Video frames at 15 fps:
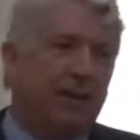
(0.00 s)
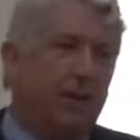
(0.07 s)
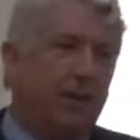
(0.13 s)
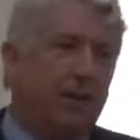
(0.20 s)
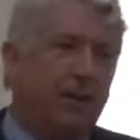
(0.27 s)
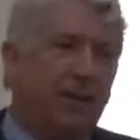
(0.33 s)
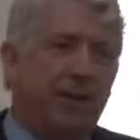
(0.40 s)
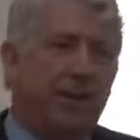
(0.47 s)

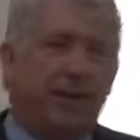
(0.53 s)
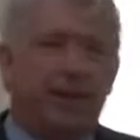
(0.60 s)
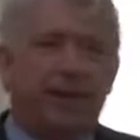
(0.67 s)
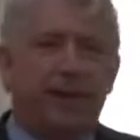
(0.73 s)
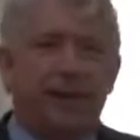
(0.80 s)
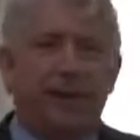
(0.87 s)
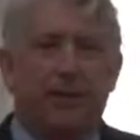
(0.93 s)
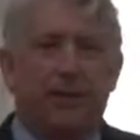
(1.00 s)
sort of
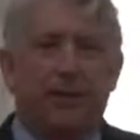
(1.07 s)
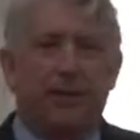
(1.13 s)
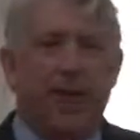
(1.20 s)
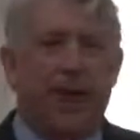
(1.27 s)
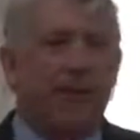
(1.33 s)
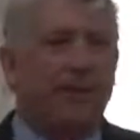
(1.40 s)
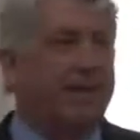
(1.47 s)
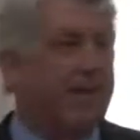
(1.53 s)
the
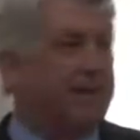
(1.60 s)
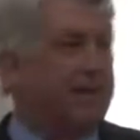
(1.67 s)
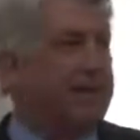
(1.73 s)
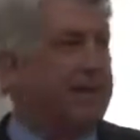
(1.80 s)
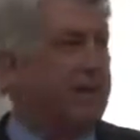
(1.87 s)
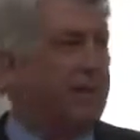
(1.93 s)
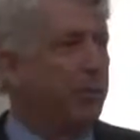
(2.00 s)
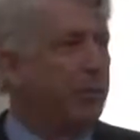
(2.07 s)

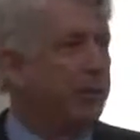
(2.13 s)
context in